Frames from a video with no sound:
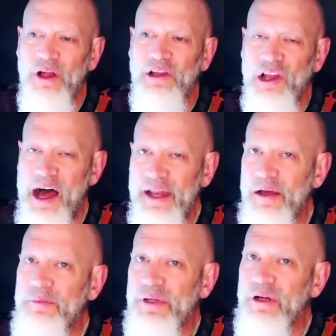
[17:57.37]
a lot
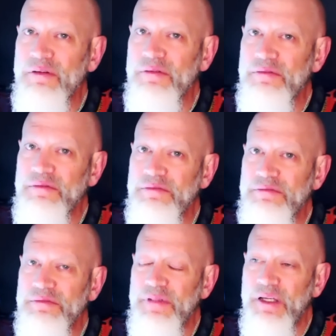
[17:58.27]
up here.
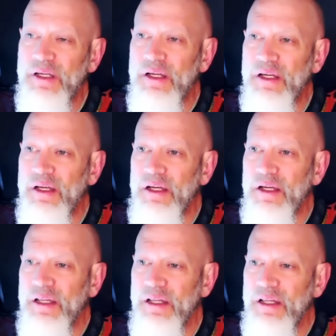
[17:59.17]

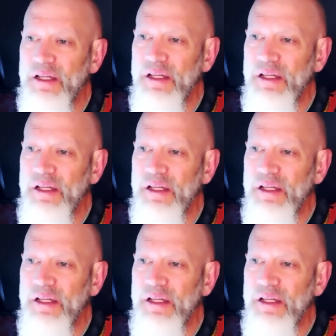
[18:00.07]
A lot of